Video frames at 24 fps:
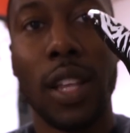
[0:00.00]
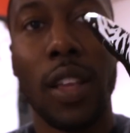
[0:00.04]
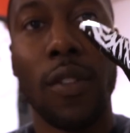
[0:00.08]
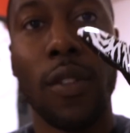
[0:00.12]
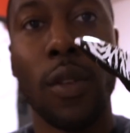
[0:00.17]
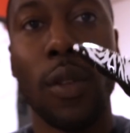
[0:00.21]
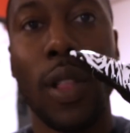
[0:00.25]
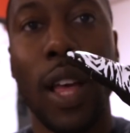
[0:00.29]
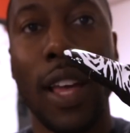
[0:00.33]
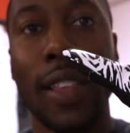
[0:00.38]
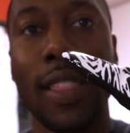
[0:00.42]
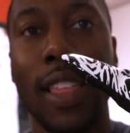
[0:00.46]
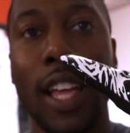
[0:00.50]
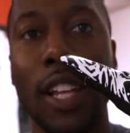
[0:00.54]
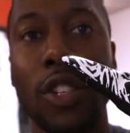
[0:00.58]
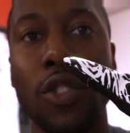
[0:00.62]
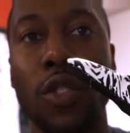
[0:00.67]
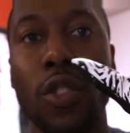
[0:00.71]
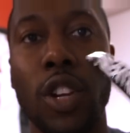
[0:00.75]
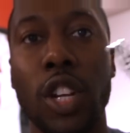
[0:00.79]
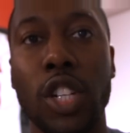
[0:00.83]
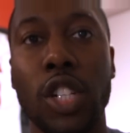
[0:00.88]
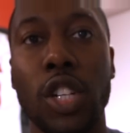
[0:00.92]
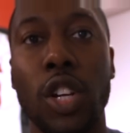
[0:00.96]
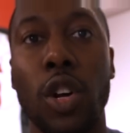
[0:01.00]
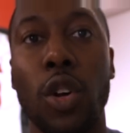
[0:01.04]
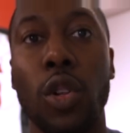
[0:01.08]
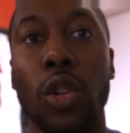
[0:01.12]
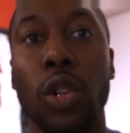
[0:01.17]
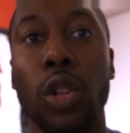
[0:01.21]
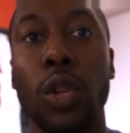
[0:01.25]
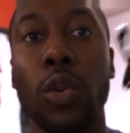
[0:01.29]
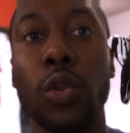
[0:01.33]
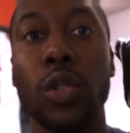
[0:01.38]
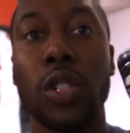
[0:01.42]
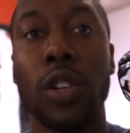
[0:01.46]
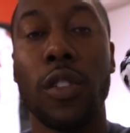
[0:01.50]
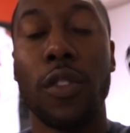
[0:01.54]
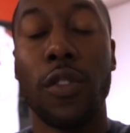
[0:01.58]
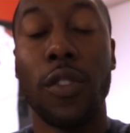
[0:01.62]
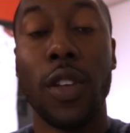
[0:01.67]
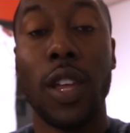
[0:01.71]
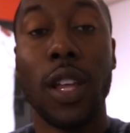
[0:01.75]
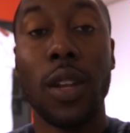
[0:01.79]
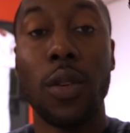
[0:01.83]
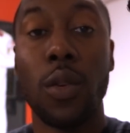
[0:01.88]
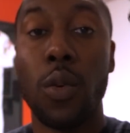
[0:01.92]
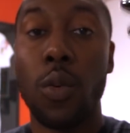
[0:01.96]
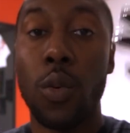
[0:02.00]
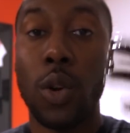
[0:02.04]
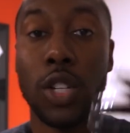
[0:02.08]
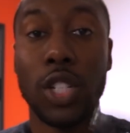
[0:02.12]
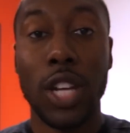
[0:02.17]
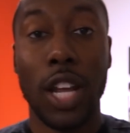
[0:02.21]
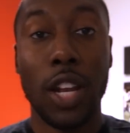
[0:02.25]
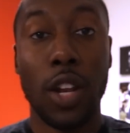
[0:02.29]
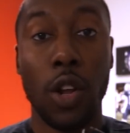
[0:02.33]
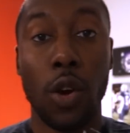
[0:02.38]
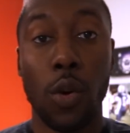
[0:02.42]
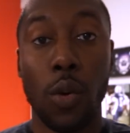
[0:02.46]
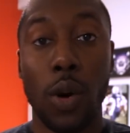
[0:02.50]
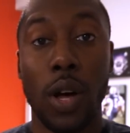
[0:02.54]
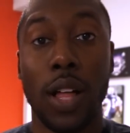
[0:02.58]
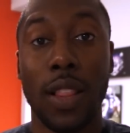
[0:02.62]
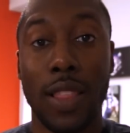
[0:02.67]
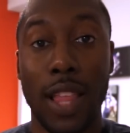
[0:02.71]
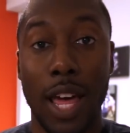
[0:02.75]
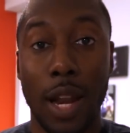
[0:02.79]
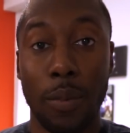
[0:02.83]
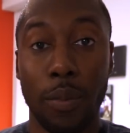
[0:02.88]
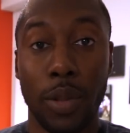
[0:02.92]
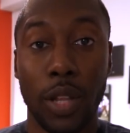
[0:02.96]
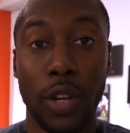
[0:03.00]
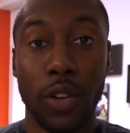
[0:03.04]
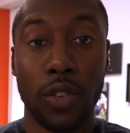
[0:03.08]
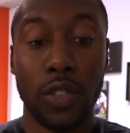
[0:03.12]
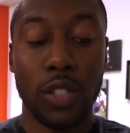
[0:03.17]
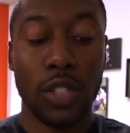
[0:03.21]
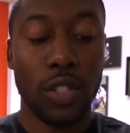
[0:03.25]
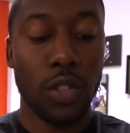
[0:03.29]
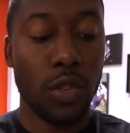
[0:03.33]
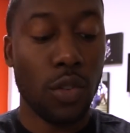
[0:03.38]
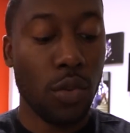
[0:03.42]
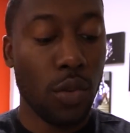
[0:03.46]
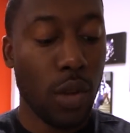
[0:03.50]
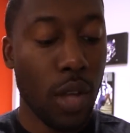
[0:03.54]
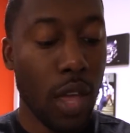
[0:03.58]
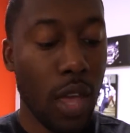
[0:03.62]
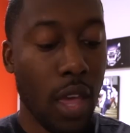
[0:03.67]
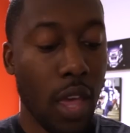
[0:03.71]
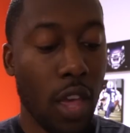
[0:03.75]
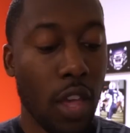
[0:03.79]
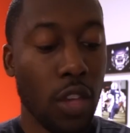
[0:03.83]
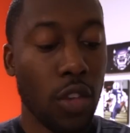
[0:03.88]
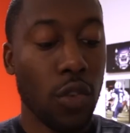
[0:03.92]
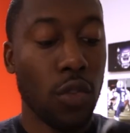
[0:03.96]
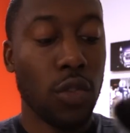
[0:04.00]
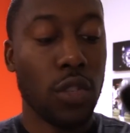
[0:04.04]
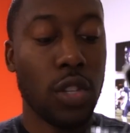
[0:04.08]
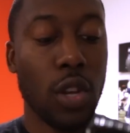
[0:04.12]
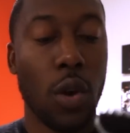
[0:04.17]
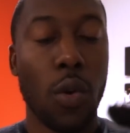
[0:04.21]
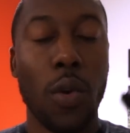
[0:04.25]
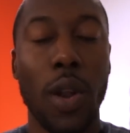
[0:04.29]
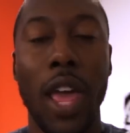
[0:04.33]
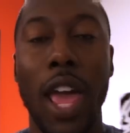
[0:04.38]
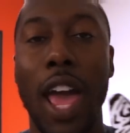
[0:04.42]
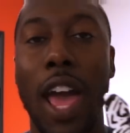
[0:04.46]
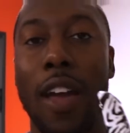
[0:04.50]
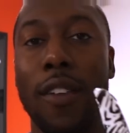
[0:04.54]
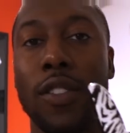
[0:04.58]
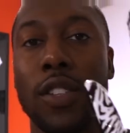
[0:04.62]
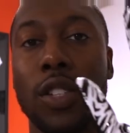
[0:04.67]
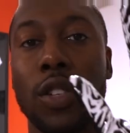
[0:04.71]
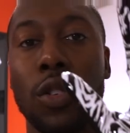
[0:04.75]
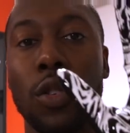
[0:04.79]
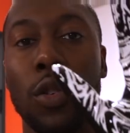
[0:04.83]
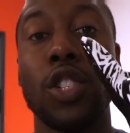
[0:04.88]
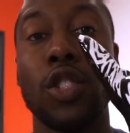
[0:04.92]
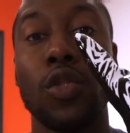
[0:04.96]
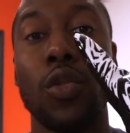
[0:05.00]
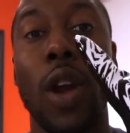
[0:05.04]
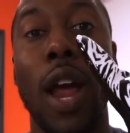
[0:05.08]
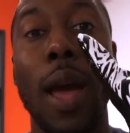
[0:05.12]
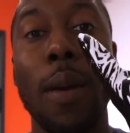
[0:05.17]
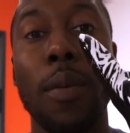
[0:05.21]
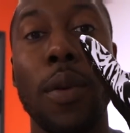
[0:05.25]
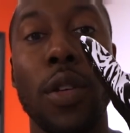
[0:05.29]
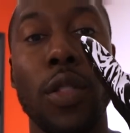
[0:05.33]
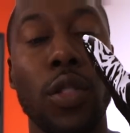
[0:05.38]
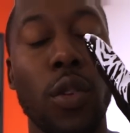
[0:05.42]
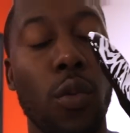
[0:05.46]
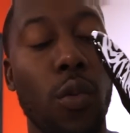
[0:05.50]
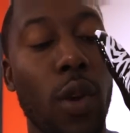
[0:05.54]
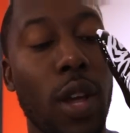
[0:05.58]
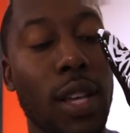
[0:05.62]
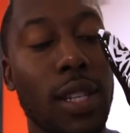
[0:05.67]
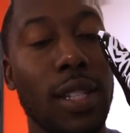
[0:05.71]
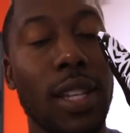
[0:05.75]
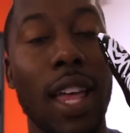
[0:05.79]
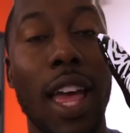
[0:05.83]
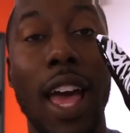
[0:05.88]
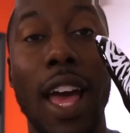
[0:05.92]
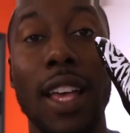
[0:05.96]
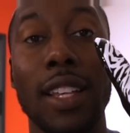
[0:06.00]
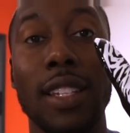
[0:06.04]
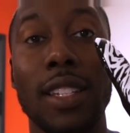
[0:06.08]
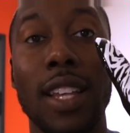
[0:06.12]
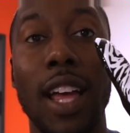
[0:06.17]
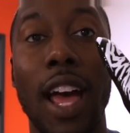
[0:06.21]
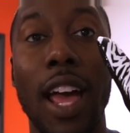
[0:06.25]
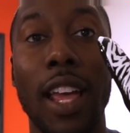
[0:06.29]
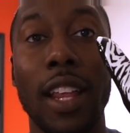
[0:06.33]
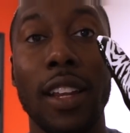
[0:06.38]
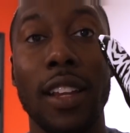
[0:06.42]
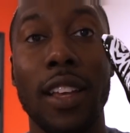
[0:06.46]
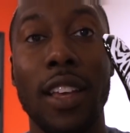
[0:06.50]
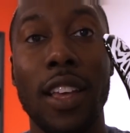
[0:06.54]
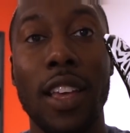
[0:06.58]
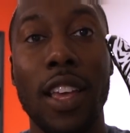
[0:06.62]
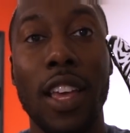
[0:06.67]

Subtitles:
If you like that traditional looser fit, which I know a lot of players do, you don't have to strap the wrist as tight.